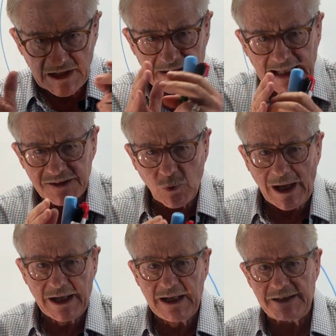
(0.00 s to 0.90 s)
That's
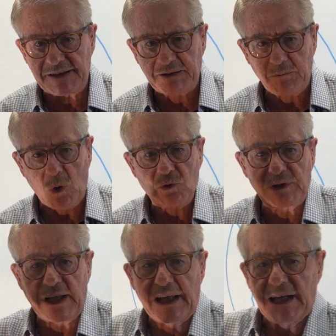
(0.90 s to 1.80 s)
why it's
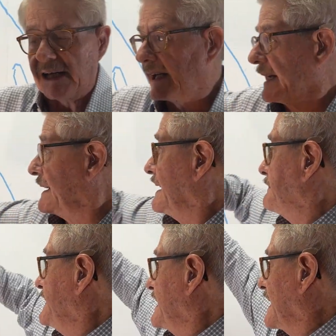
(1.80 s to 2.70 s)
mostly
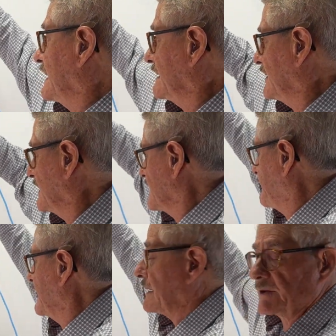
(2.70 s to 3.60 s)
elliptical or
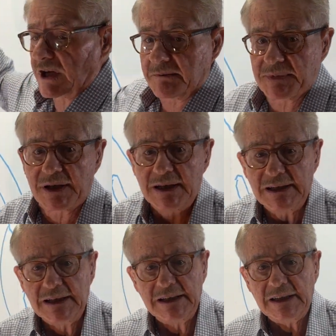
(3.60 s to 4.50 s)
spindle-shaped.
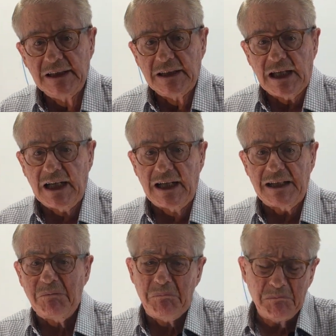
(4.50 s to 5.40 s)

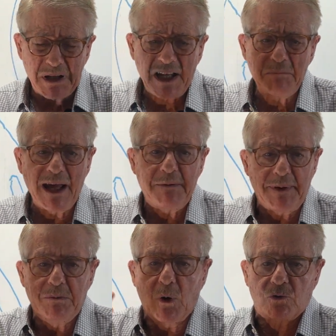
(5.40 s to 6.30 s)
But they may
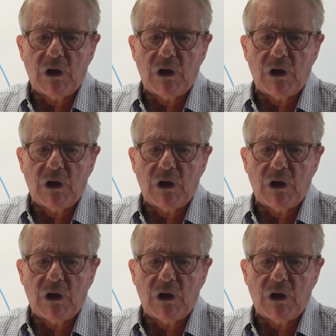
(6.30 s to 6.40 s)
be more